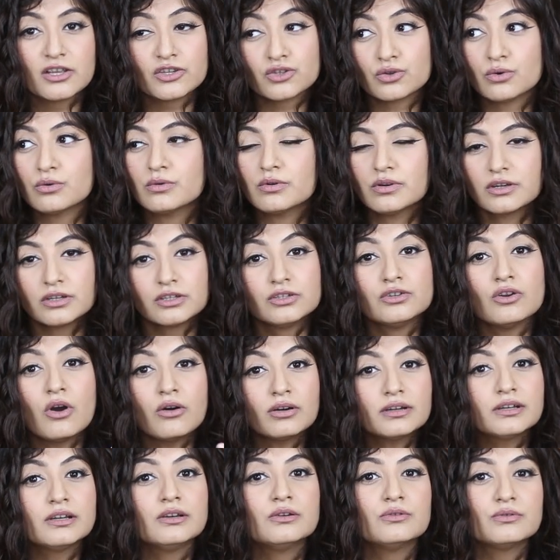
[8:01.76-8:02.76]
so
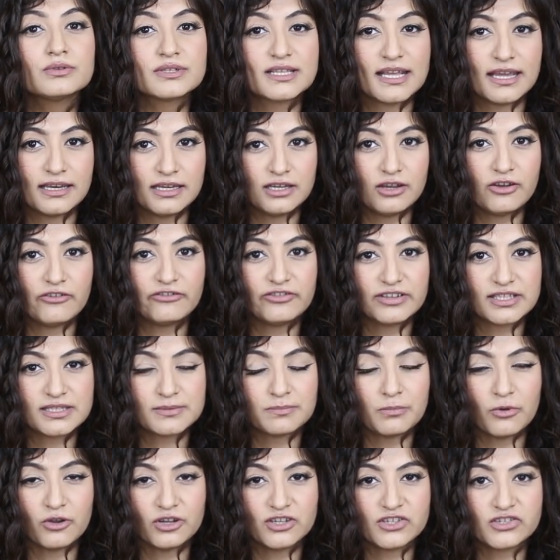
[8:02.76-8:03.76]
not lose any of
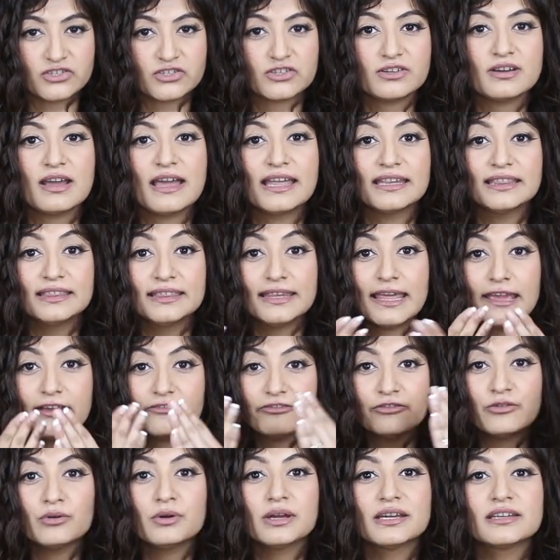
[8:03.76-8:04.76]
its moisture, and
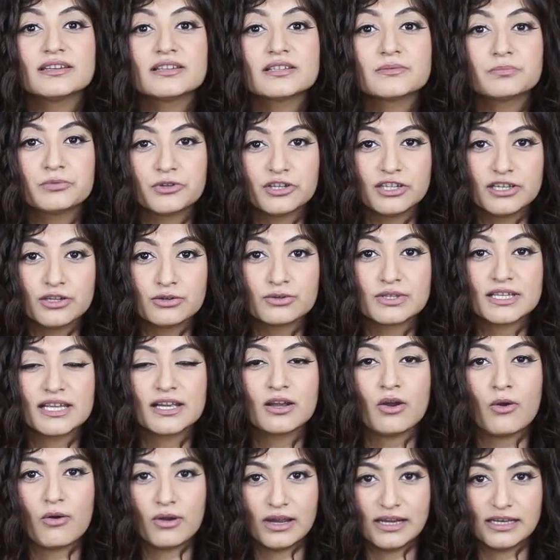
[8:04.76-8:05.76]
therefore it is
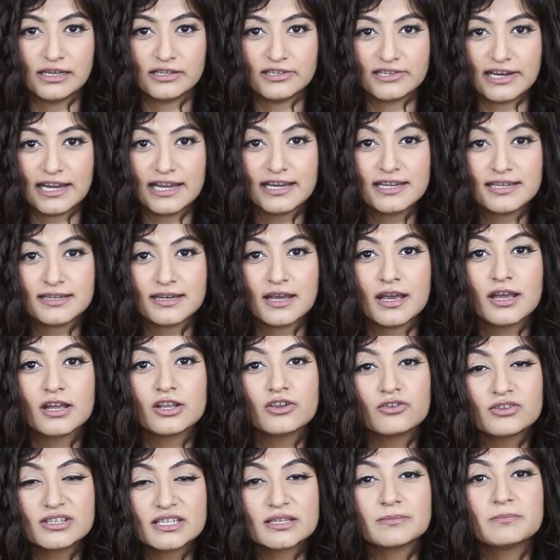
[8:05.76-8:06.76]
producing oil, right?
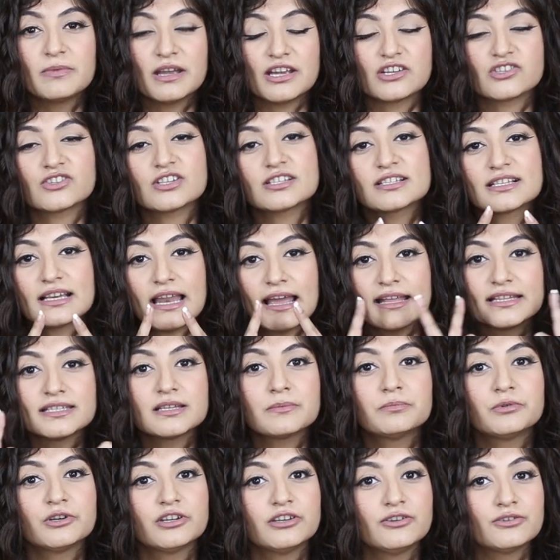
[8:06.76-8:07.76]
Your sebaceous glands
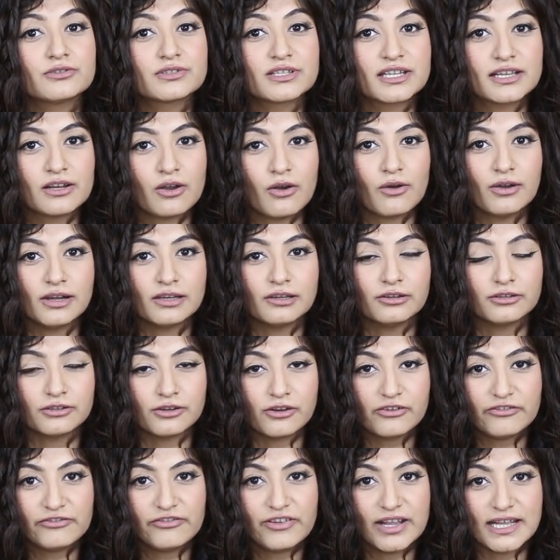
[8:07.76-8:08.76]
are producing oil on
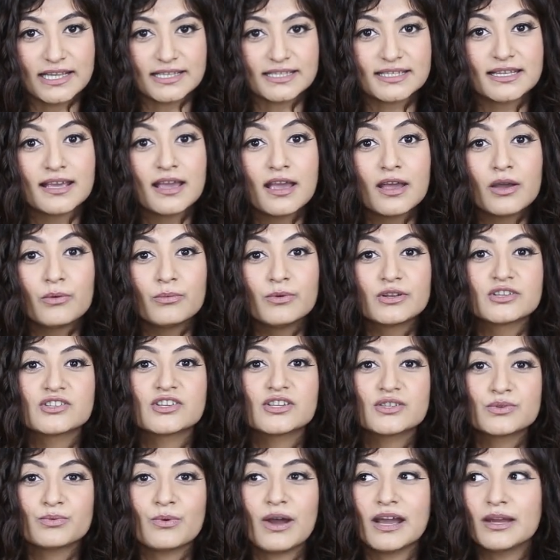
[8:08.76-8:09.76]
your face, which
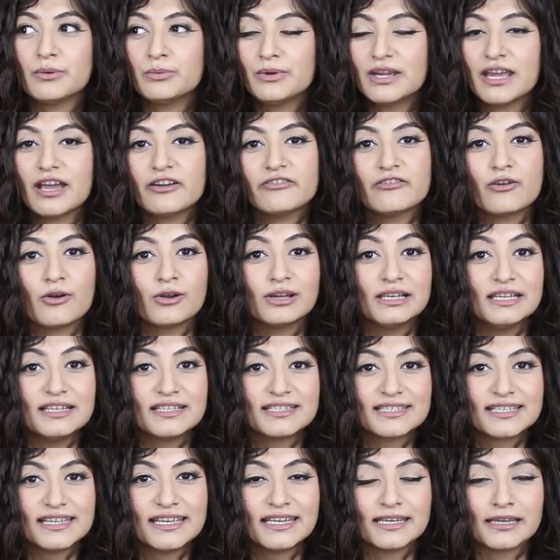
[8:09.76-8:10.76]
is why we have oily
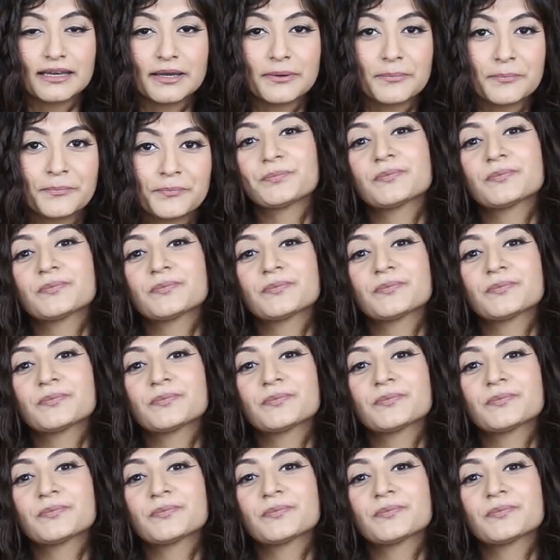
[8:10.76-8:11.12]
skin.